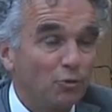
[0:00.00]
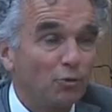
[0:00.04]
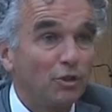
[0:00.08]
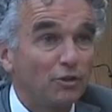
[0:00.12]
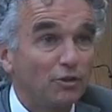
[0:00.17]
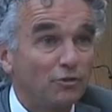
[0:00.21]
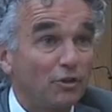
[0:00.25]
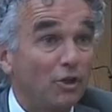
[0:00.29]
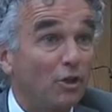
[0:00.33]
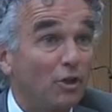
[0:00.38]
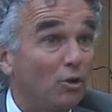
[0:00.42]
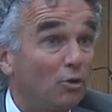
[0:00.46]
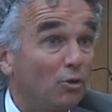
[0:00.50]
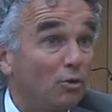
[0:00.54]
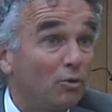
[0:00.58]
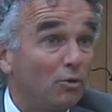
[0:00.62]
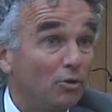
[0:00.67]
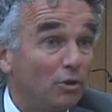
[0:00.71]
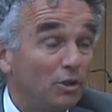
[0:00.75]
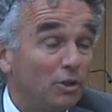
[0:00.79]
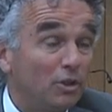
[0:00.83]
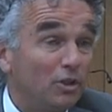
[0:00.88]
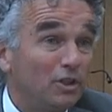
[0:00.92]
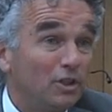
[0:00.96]
Two years
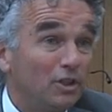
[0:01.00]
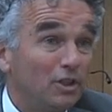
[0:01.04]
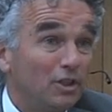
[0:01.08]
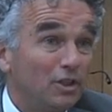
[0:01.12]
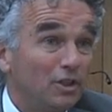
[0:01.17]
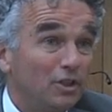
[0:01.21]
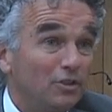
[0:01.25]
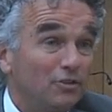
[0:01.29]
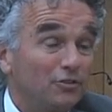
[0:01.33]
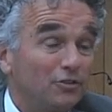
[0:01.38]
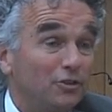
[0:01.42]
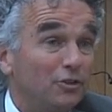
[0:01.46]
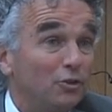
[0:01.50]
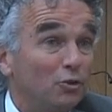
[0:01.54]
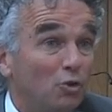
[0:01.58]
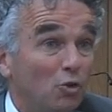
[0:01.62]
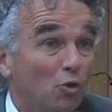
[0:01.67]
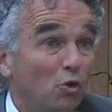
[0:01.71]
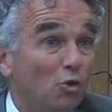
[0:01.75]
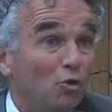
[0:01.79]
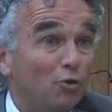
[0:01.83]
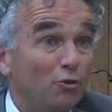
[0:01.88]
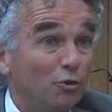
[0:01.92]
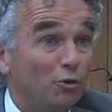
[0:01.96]
ago,
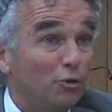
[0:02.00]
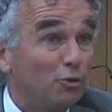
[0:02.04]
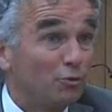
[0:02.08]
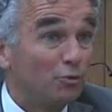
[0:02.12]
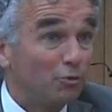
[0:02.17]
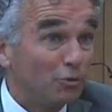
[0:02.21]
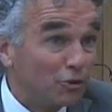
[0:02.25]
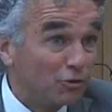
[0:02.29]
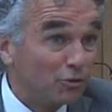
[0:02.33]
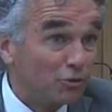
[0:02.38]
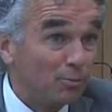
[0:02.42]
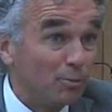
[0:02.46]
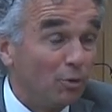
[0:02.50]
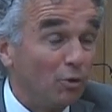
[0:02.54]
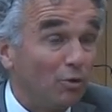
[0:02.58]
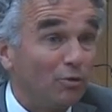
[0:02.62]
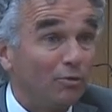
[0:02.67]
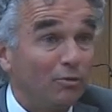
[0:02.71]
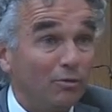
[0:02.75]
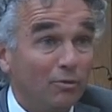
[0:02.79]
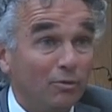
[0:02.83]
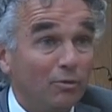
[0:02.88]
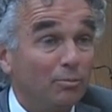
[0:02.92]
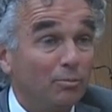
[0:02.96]
still called
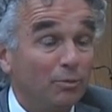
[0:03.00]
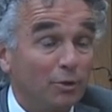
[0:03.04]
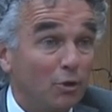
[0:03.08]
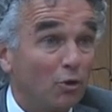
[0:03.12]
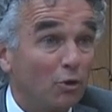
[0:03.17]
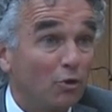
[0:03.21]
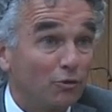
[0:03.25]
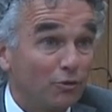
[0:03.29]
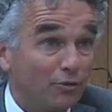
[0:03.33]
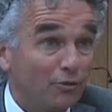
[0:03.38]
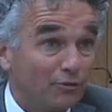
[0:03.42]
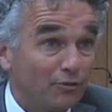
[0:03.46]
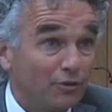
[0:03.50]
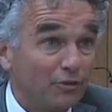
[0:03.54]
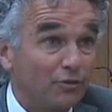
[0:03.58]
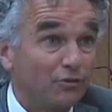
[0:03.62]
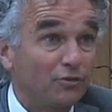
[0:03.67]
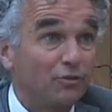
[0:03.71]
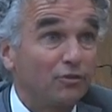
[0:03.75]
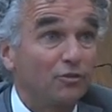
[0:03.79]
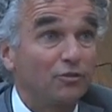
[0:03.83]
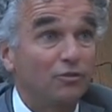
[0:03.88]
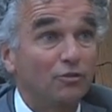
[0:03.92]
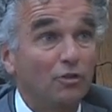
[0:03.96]
unreasonable because of
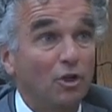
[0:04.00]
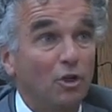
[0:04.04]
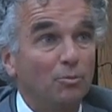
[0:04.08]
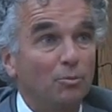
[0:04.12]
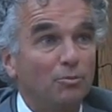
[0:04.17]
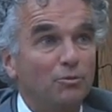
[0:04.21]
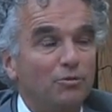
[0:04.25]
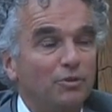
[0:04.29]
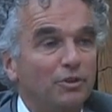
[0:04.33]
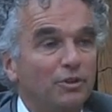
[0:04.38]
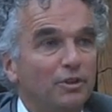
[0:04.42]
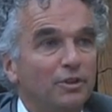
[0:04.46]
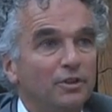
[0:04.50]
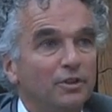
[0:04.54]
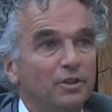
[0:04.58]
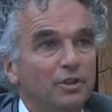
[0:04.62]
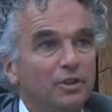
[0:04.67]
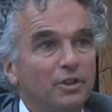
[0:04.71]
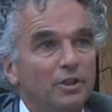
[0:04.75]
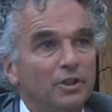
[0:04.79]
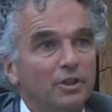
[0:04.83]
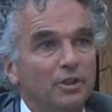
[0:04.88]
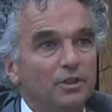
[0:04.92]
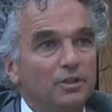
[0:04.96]
this scope three.
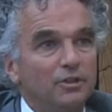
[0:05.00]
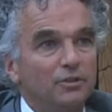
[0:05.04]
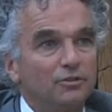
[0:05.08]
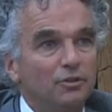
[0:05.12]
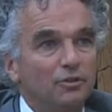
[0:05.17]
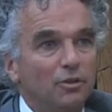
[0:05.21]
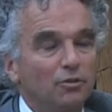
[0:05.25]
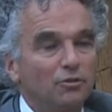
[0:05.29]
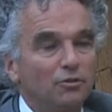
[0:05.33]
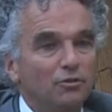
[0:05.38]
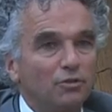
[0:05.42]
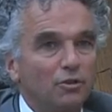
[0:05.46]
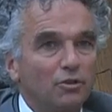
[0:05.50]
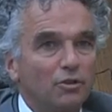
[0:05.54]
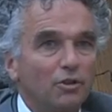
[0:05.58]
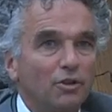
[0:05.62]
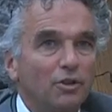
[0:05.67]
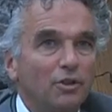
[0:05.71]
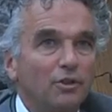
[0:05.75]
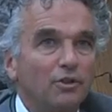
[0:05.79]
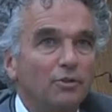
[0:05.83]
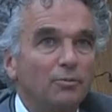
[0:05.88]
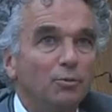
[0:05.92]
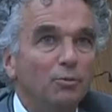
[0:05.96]
So, so
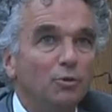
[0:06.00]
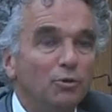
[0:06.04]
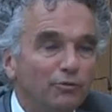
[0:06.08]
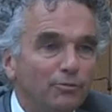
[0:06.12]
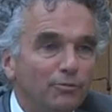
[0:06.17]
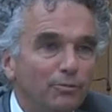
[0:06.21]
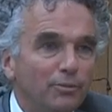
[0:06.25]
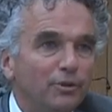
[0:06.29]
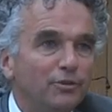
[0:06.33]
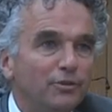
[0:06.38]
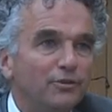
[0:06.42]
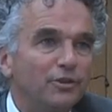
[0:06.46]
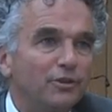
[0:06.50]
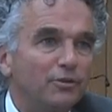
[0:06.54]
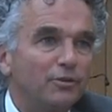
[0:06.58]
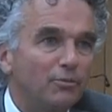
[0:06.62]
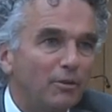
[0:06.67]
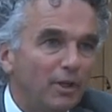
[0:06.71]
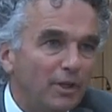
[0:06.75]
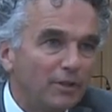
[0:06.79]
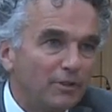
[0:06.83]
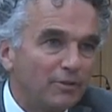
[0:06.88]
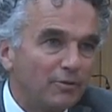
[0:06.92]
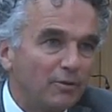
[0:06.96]
the the movement in
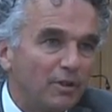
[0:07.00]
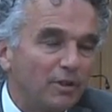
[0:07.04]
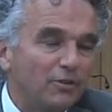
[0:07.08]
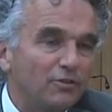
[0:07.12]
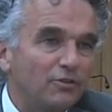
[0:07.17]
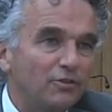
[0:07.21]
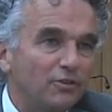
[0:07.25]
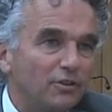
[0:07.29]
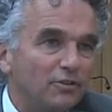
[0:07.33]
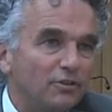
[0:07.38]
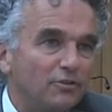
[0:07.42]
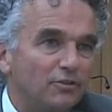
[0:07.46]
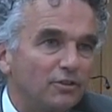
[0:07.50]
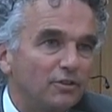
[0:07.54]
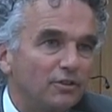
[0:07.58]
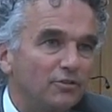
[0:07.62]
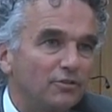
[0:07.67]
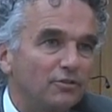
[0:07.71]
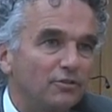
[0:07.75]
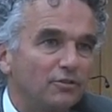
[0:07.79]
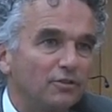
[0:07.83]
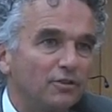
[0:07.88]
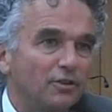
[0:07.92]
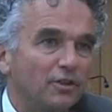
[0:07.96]
the right direction is
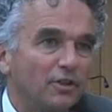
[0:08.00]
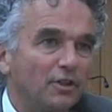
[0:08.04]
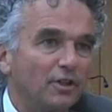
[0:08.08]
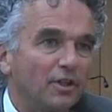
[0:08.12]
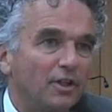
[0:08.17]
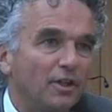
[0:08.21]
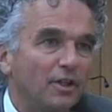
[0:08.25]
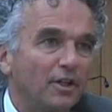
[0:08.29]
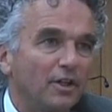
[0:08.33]
is uh,